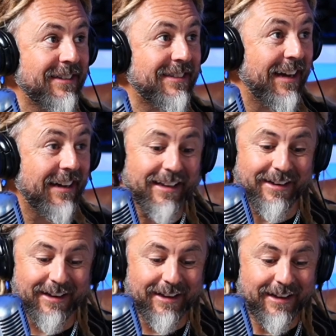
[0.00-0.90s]
a
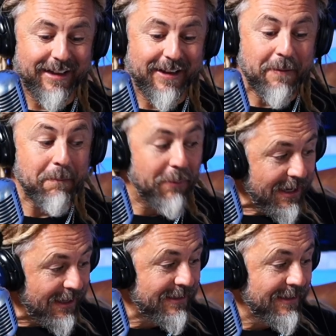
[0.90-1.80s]
ton.
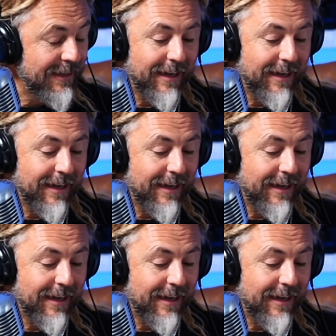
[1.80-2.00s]
But